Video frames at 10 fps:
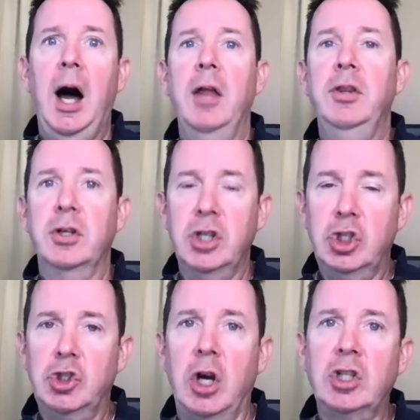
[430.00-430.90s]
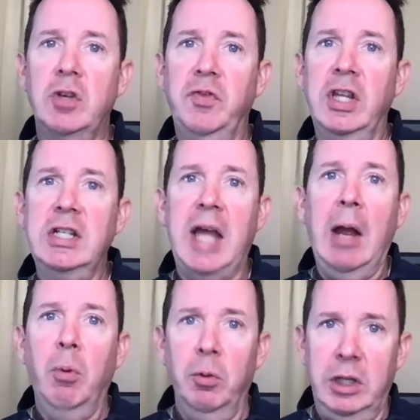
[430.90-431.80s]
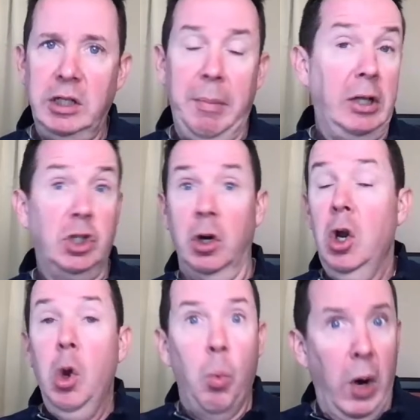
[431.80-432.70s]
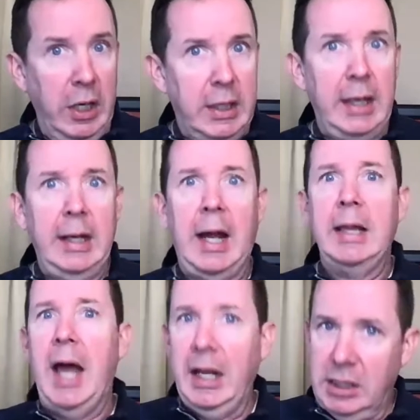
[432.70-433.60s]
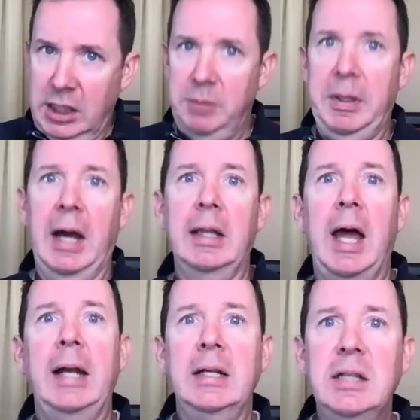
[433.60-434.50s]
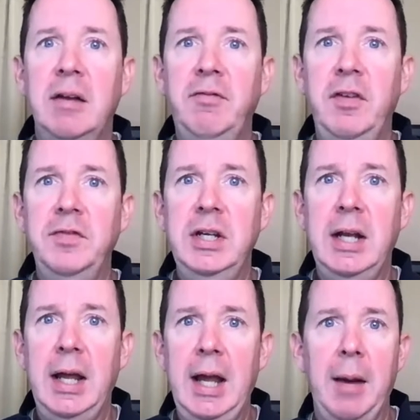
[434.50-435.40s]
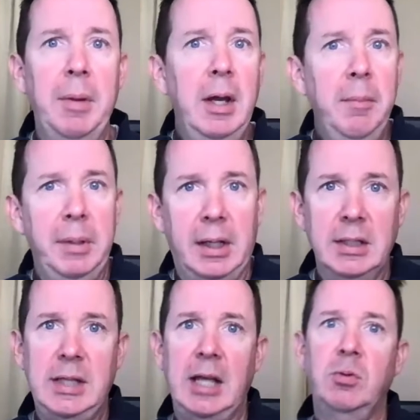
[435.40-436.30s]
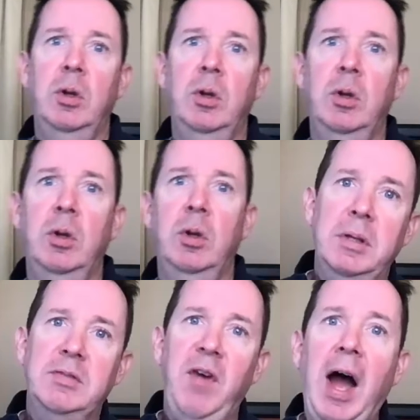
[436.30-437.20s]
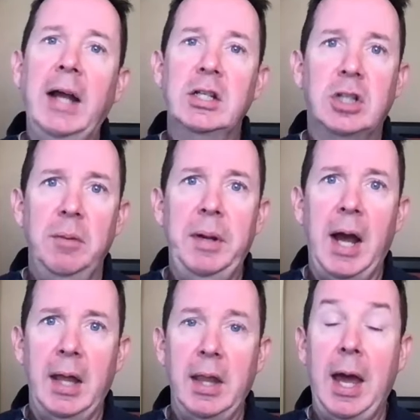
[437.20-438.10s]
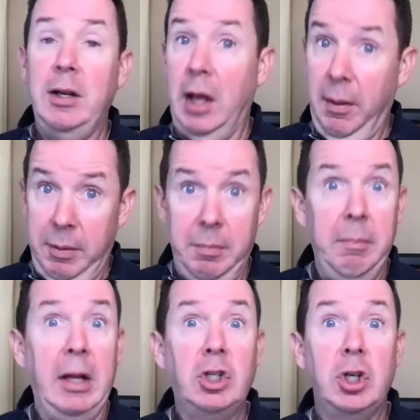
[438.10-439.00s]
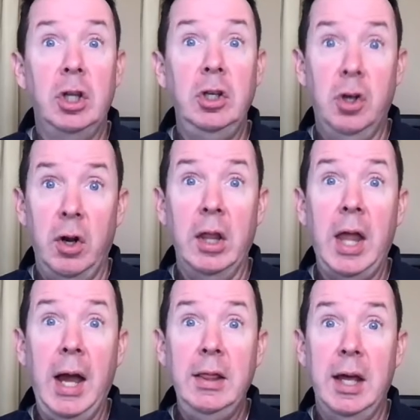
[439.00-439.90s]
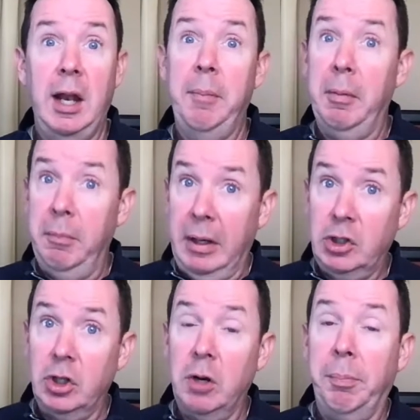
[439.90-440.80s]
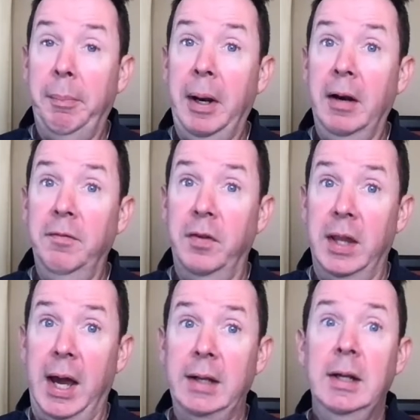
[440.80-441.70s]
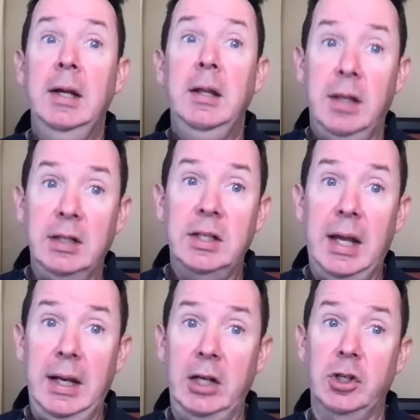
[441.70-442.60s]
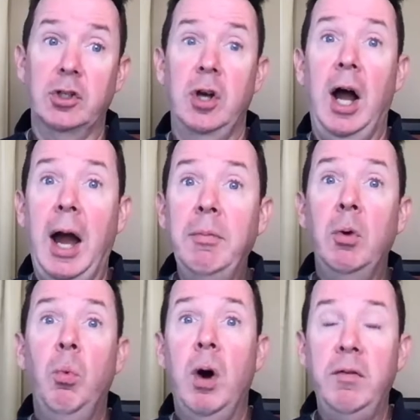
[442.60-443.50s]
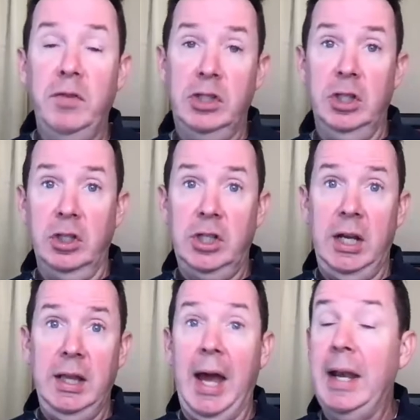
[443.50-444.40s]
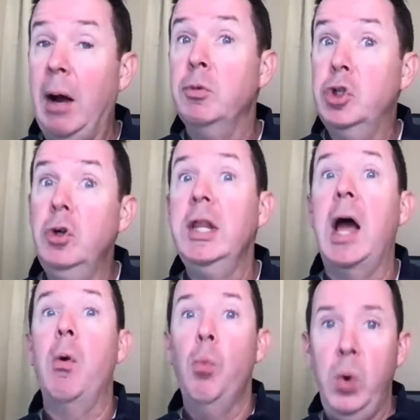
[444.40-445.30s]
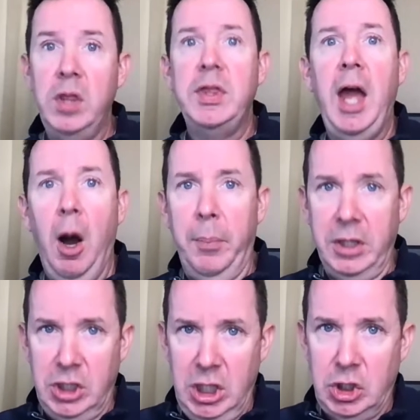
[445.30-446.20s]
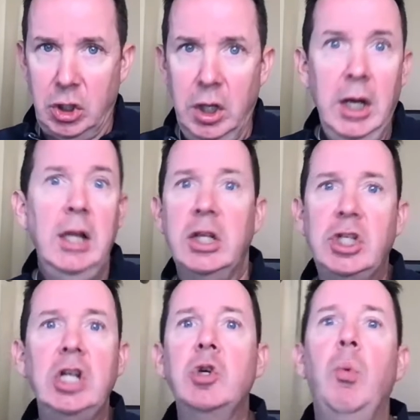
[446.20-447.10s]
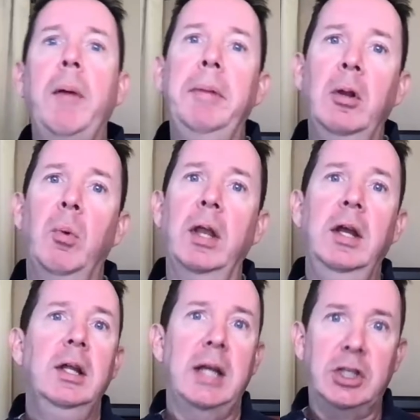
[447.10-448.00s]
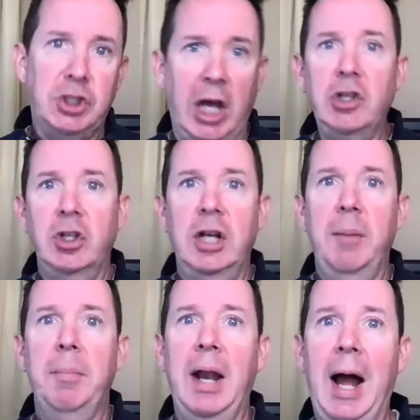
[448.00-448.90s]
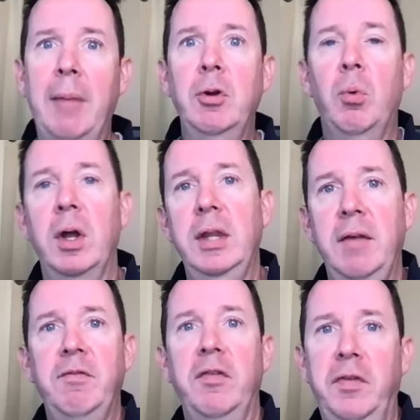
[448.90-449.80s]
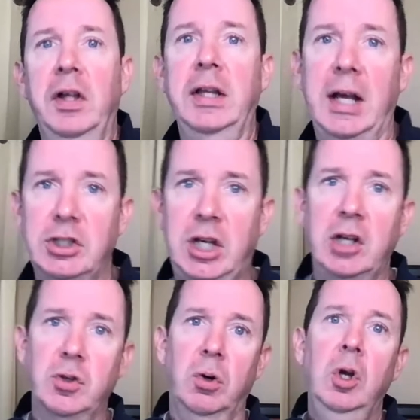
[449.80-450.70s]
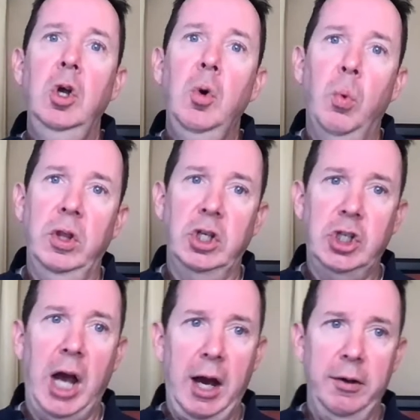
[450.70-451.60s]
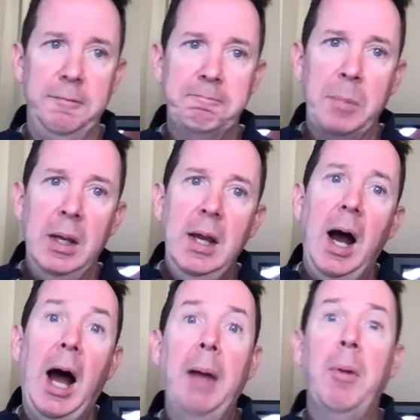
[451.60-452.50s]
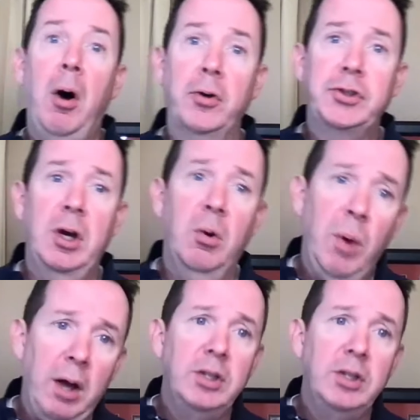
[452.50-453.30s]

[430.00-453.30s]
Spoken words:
There's a structure for the day we'll need to make sure. When you're getting online, you need to be online at 10:15 a.m. because that's when Ms. Fine is going to be online. I better make sure that you're online then. I better make sure you're prepared for that. Things of that nature. So I'm the one facilitating that. Now I'm doing that with the help of the teacher. The teacher might be the one that's scheduling it, but I'm the one then fulfilling that schedule with the child. I'm also, well, in